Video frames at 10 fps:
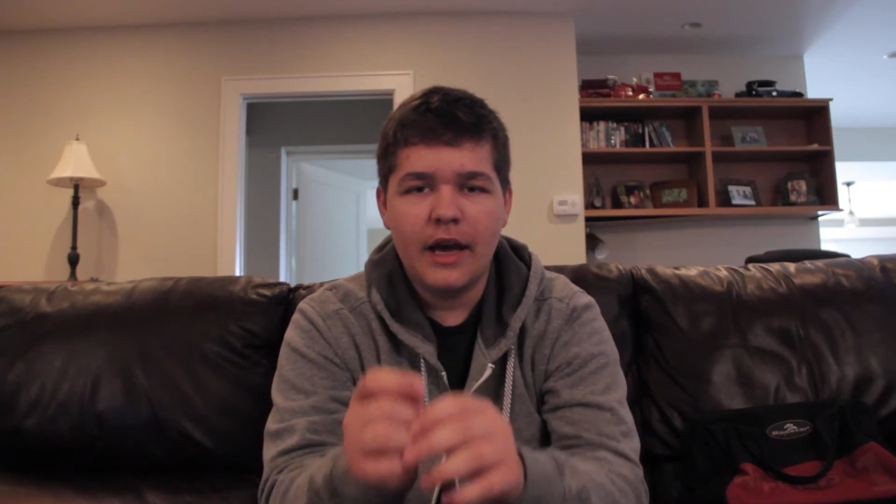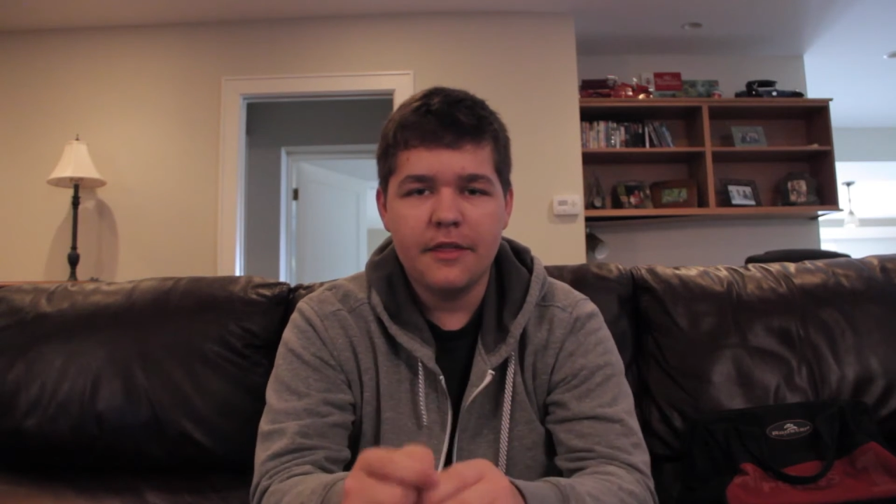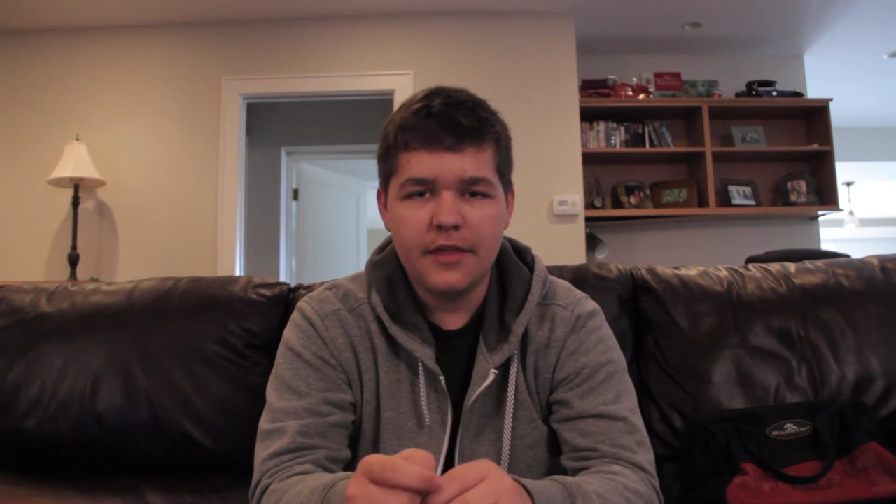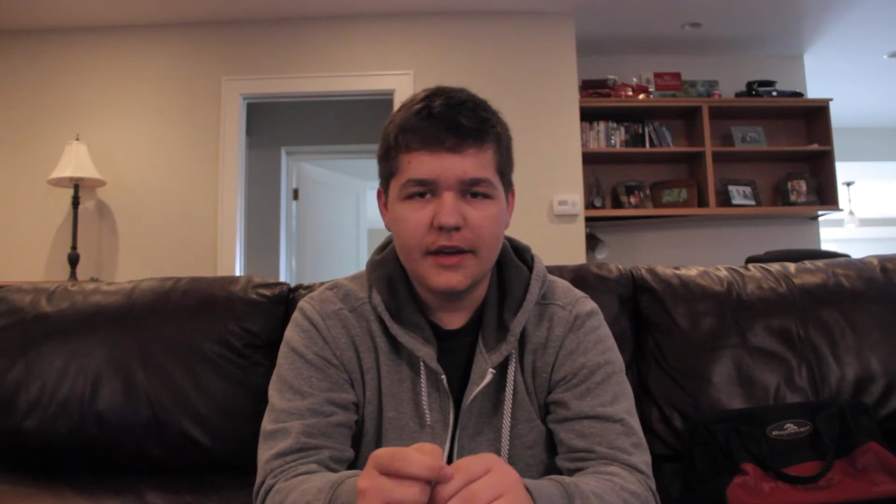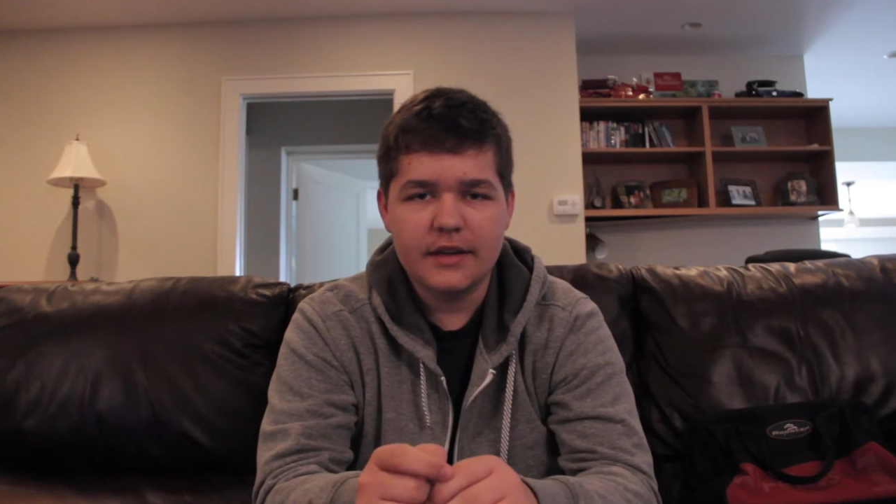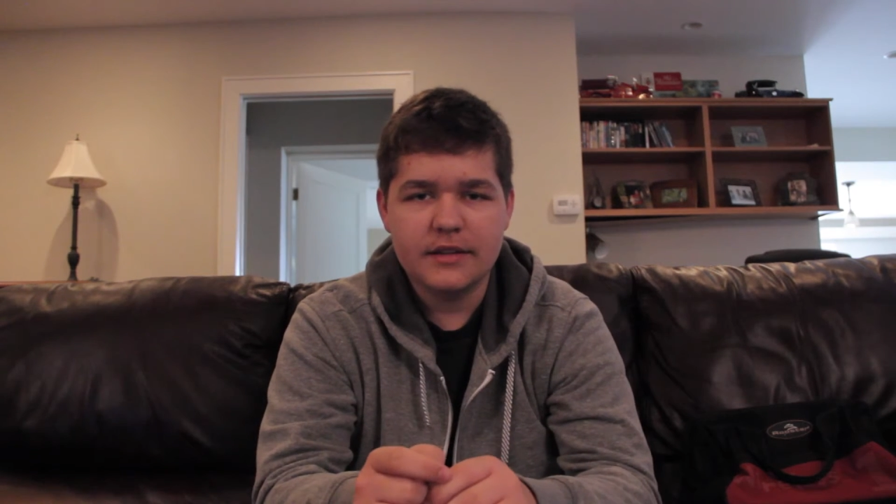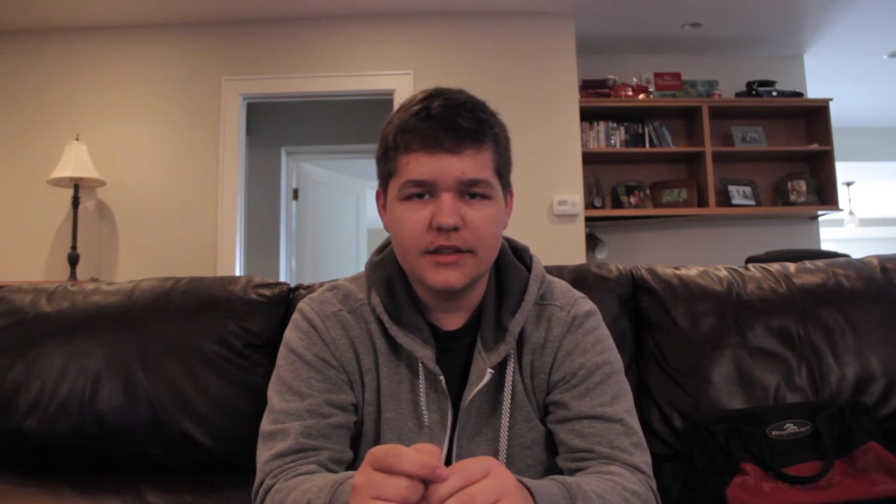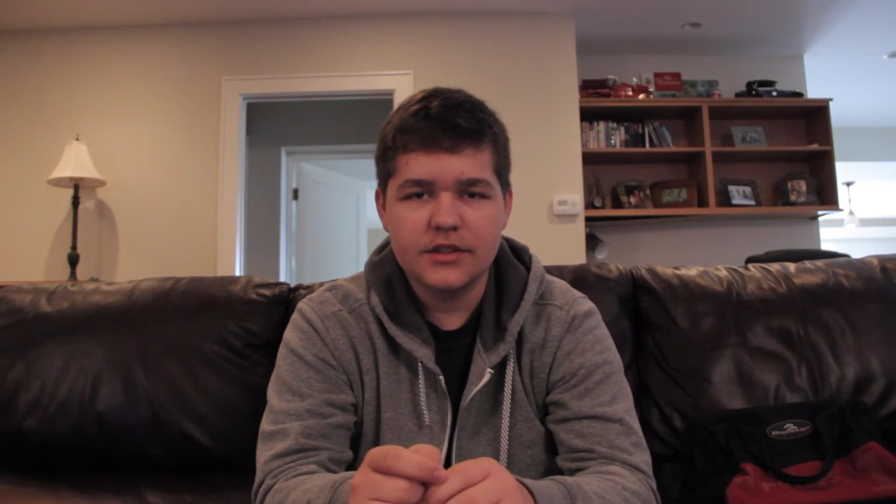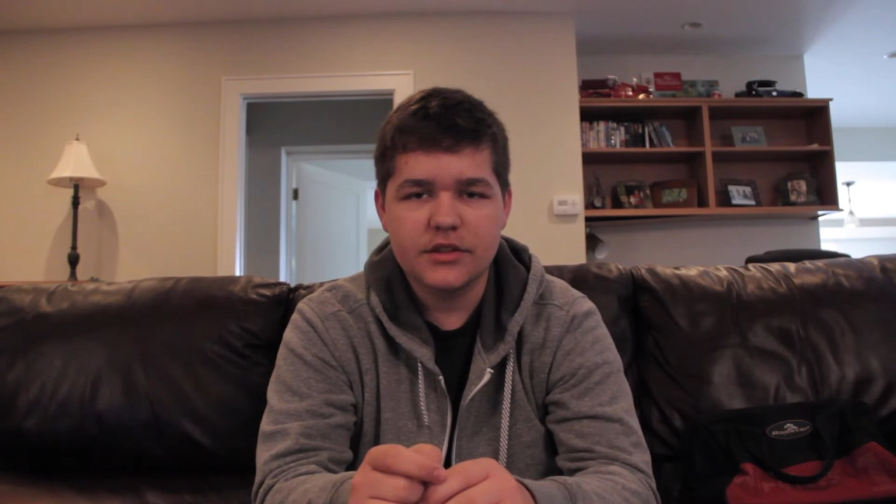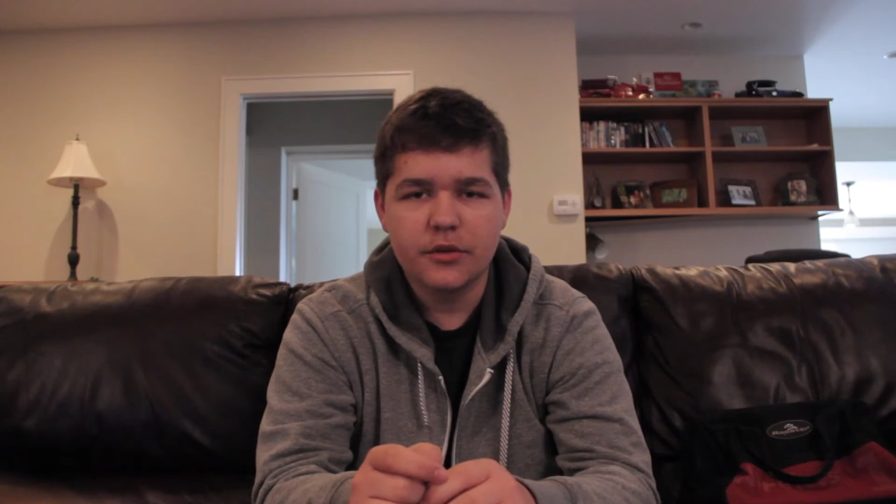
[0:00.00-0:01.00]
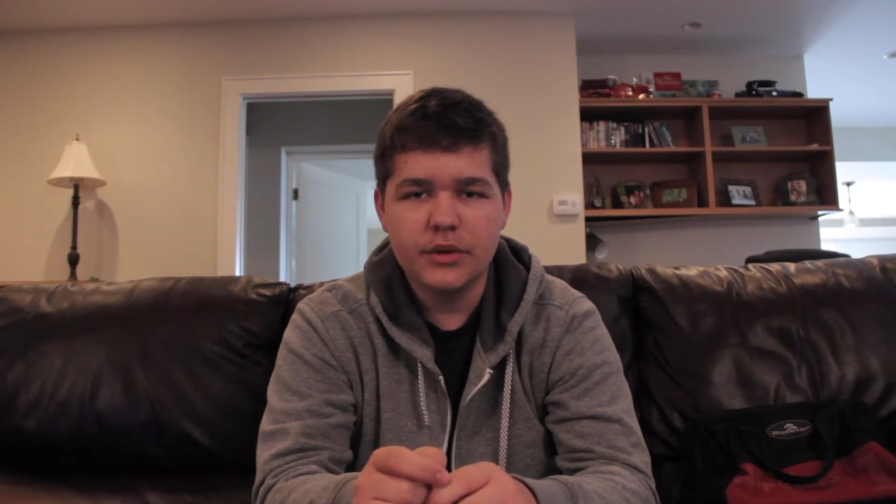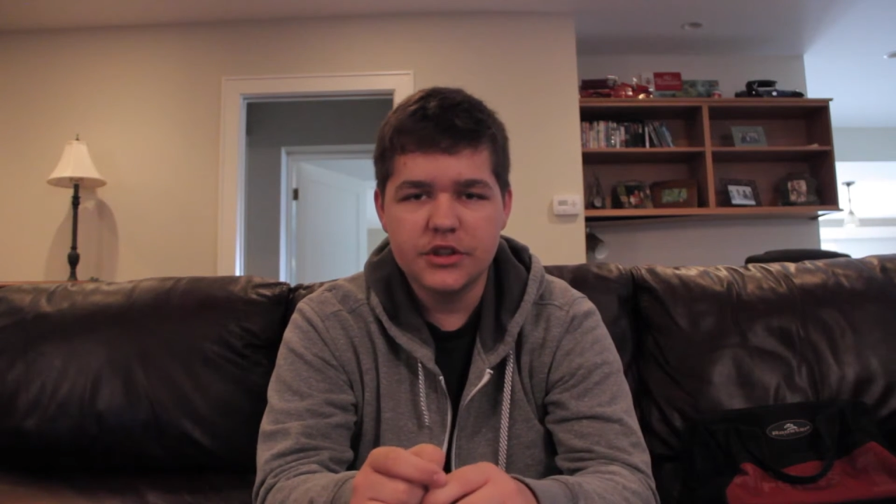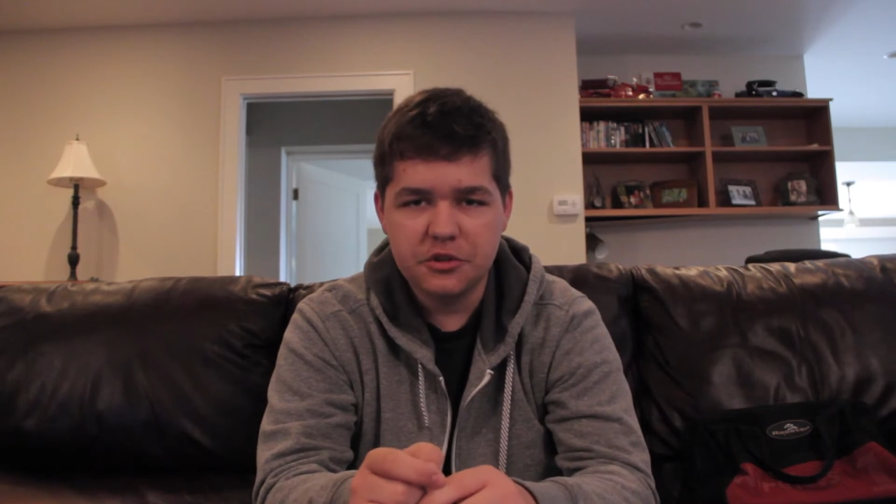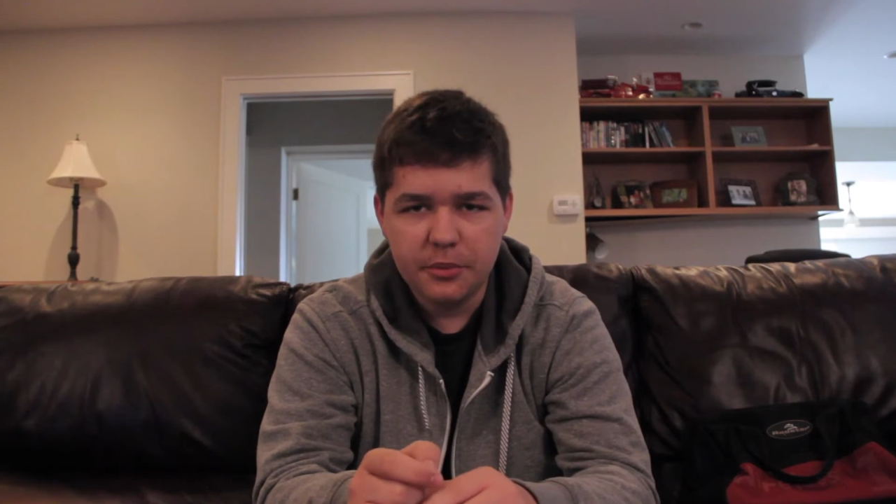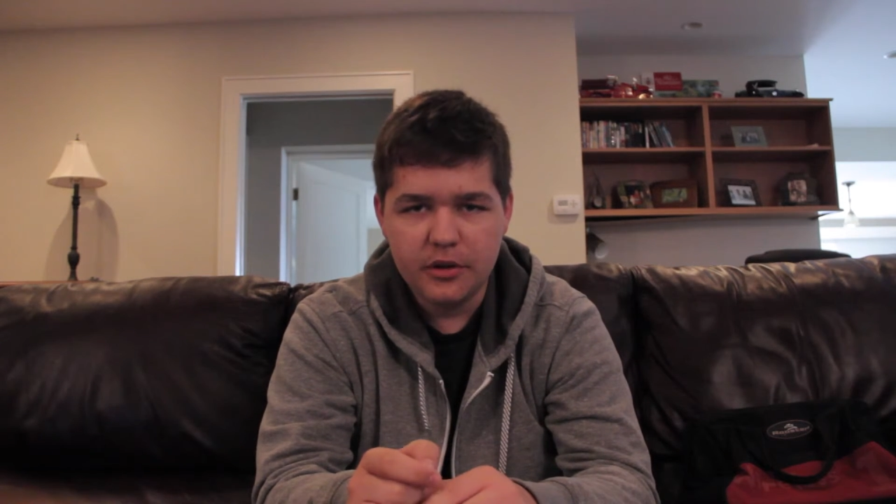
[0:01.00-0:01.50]
I think this is a
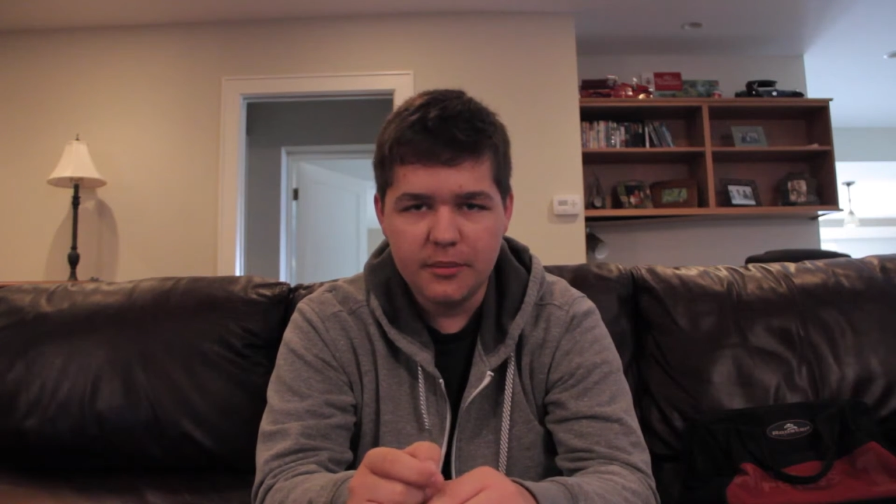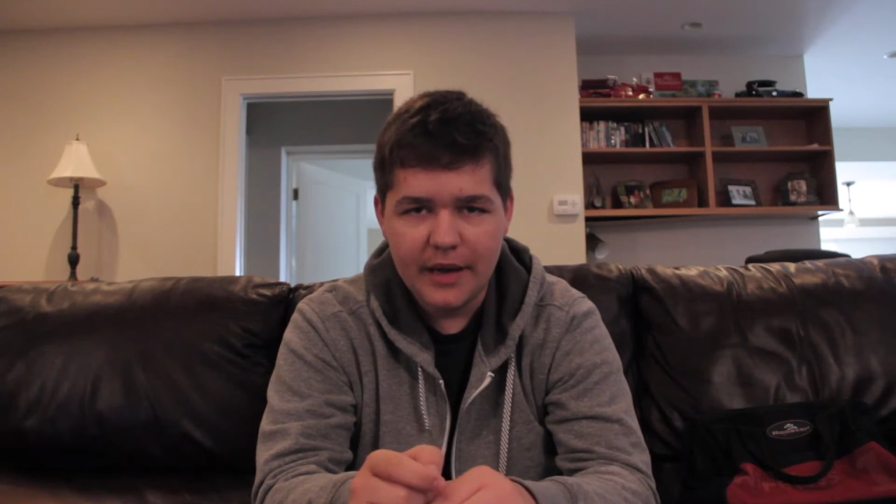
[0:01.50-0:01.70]
reasonable